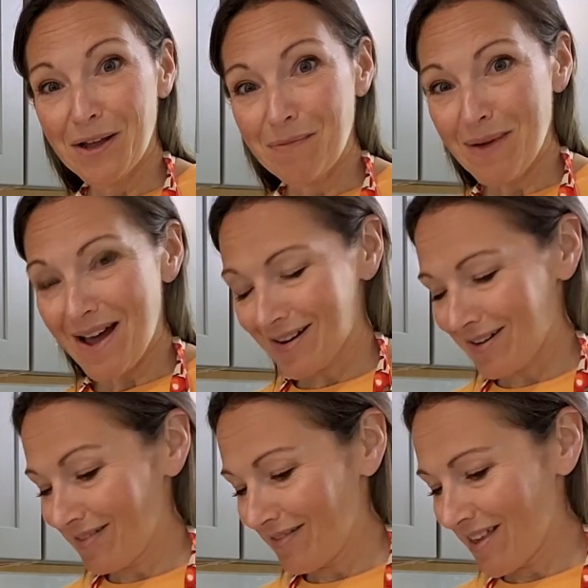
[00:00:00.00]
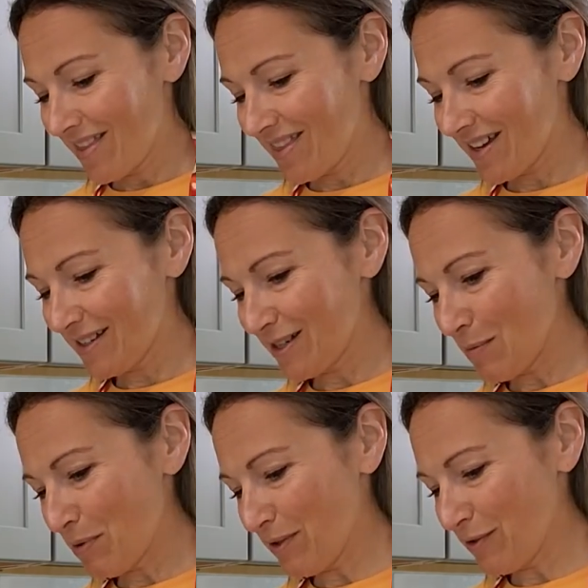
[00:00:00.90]
come back and thickened
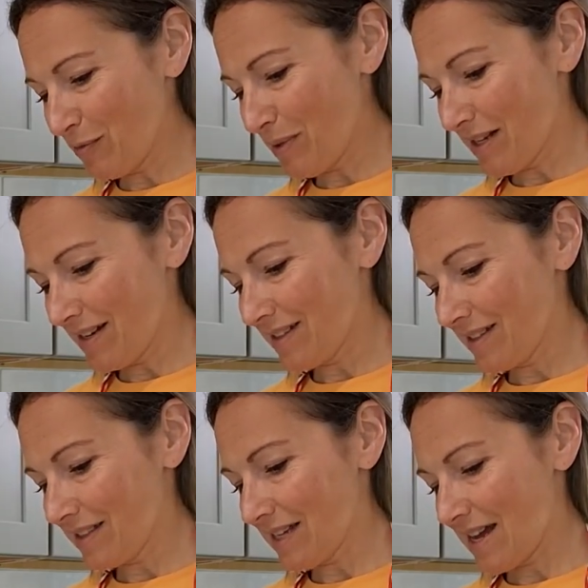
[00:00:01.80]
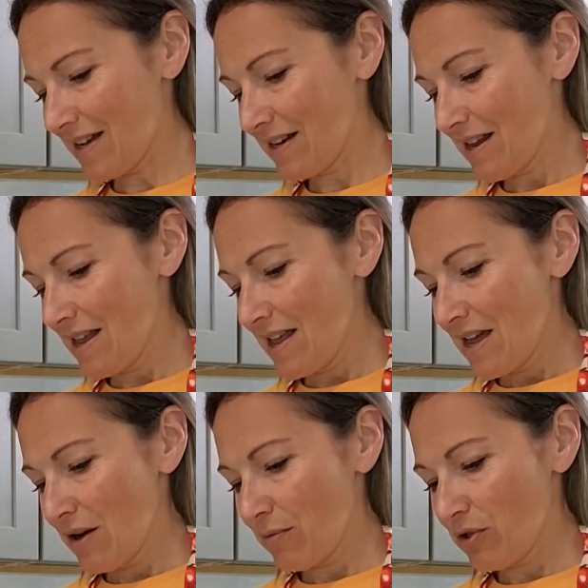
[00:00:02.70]
up a little bit as it sat.
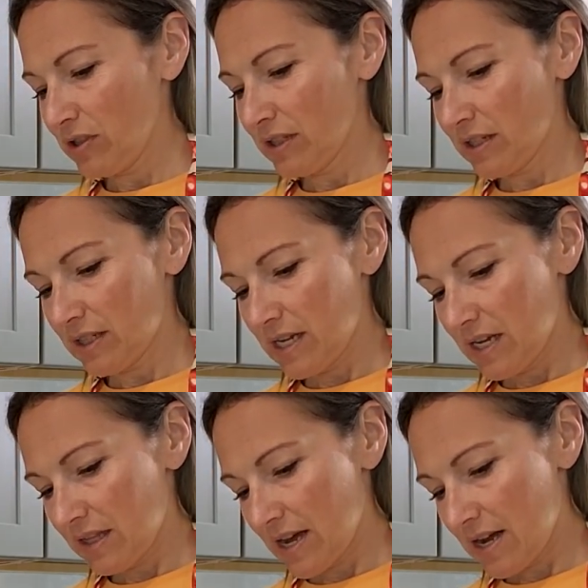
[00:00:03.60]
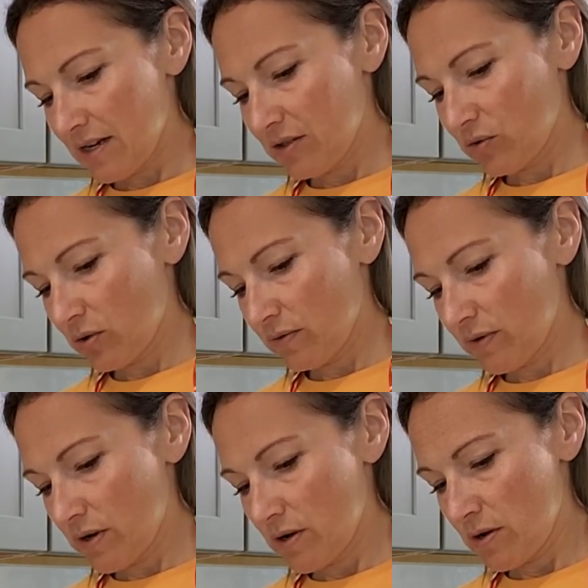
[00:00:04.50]
And we're just going to take that and sort of
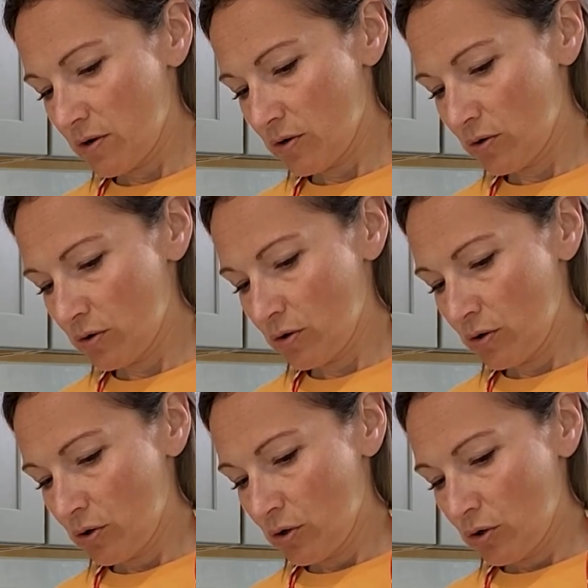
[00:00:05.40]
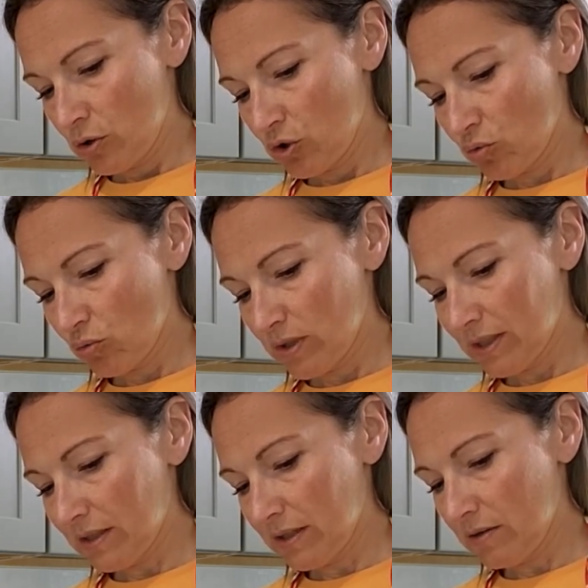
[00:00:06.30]

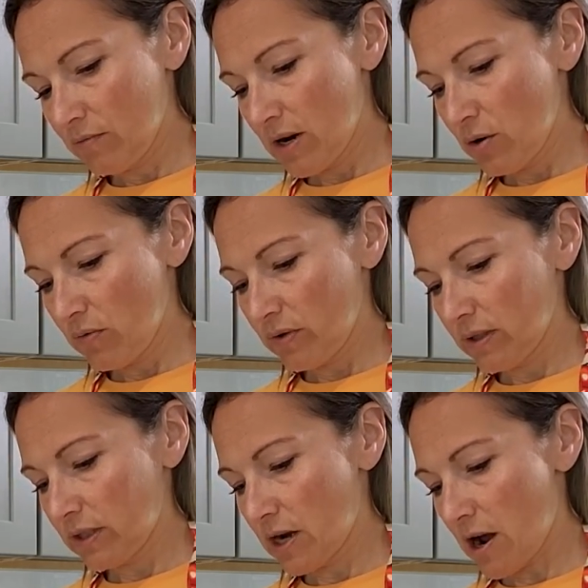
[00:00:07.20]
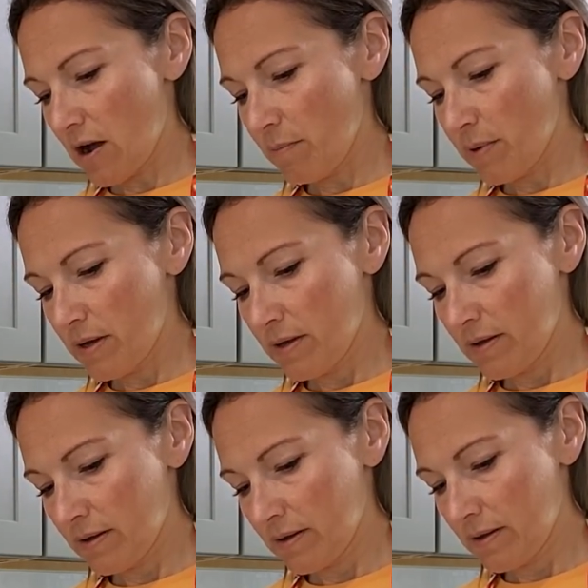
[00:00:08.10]
drizzle it right over the top
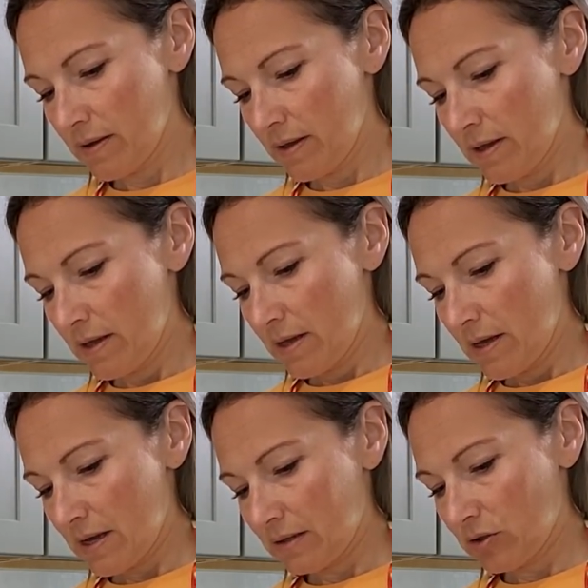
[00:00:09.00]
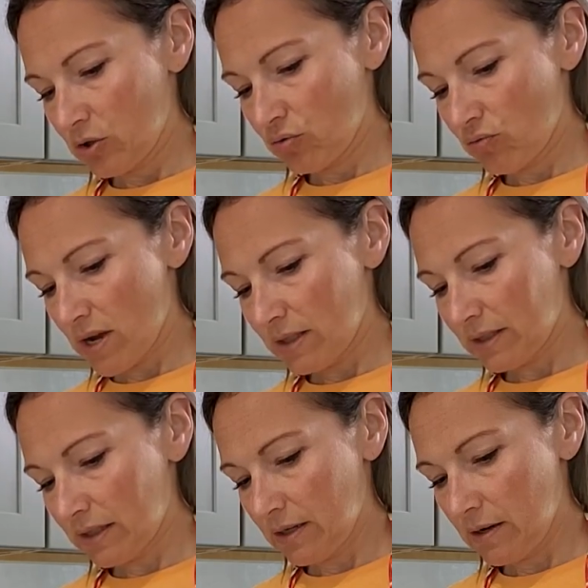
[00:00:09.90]
as a
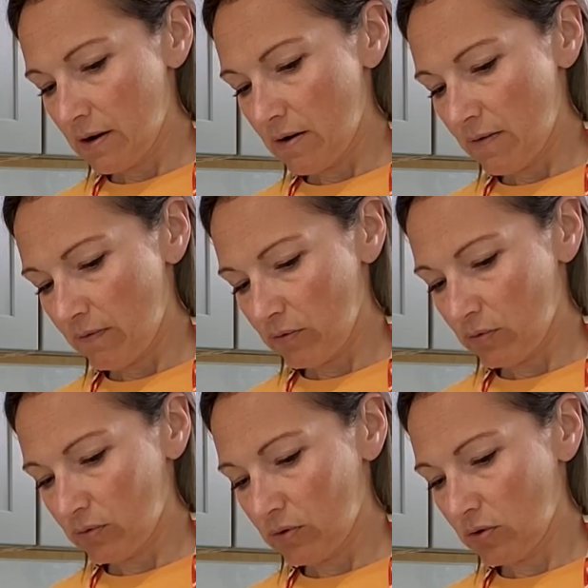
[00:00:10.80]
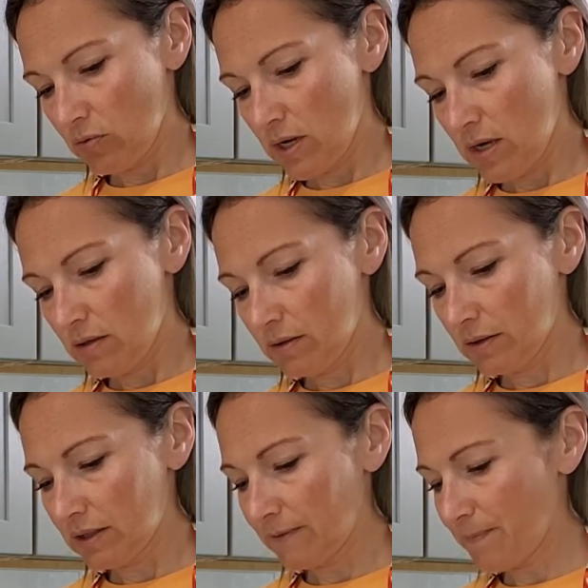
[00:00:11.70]
dressing for those
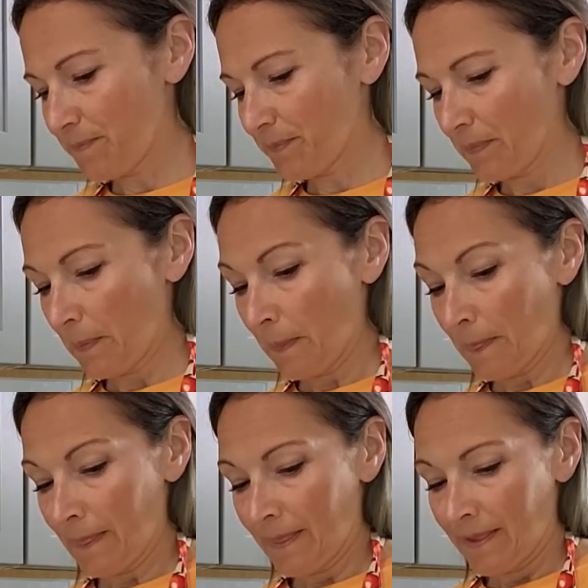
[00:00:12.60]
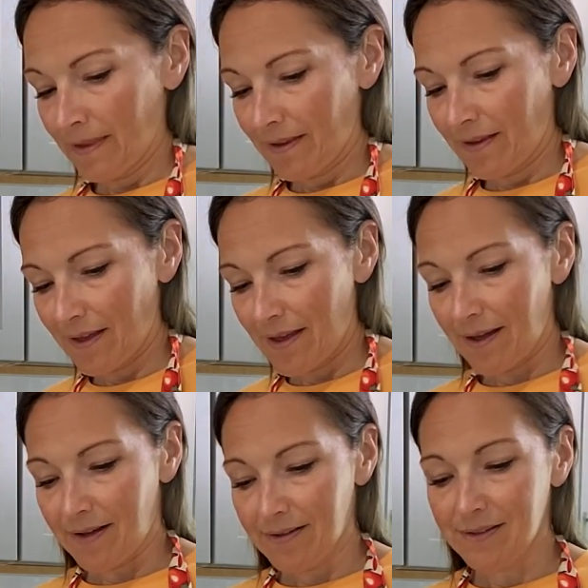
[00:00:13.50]
greens.
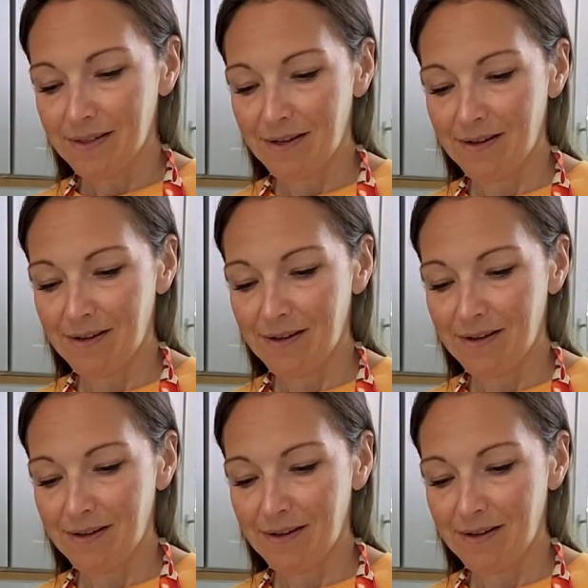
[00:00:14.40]
And